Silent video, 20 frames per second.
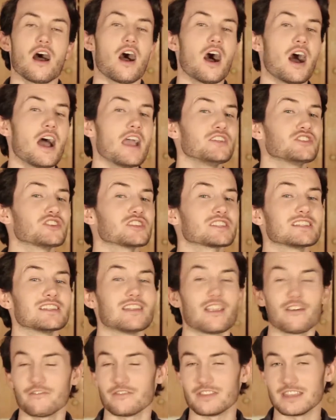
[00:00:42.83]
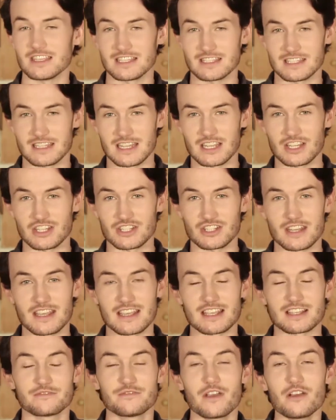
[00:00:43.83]
I just love this dish.
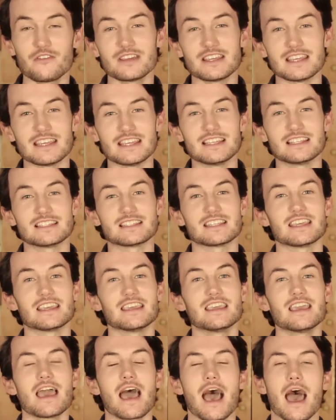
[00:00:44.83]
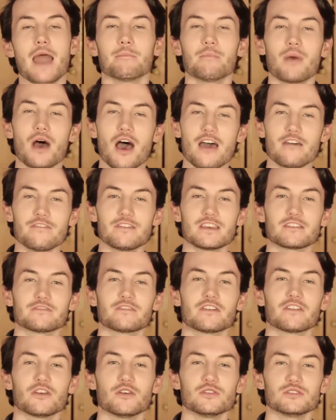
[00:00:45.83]
It's very easy and perfect
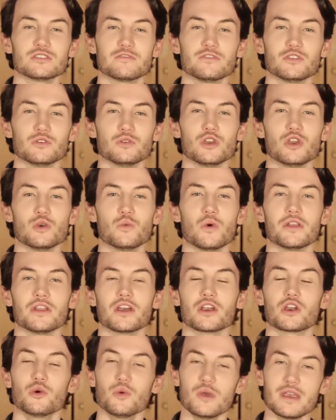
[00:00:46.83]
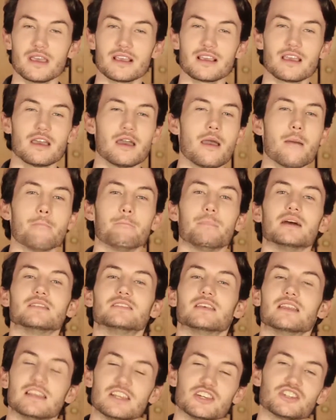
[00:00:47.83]
for those of you who want a quick
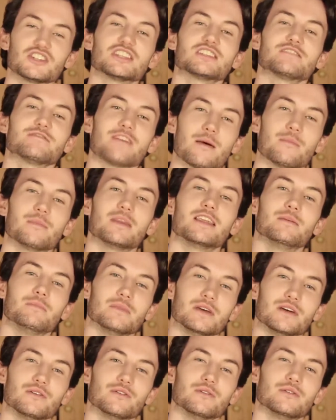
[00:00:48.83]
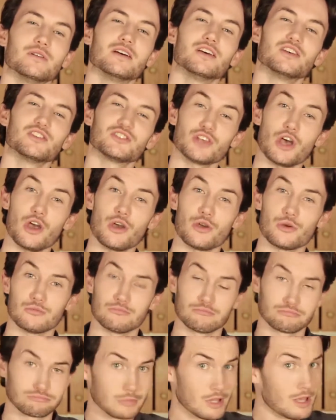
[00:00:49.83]
but delicious family meal. So,
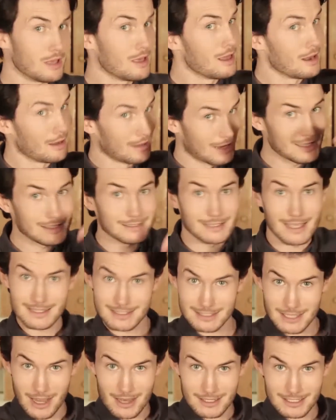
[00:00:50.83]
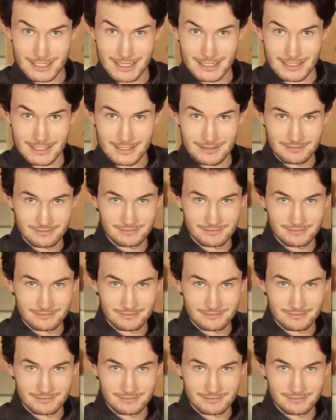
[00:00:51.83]
let's get started.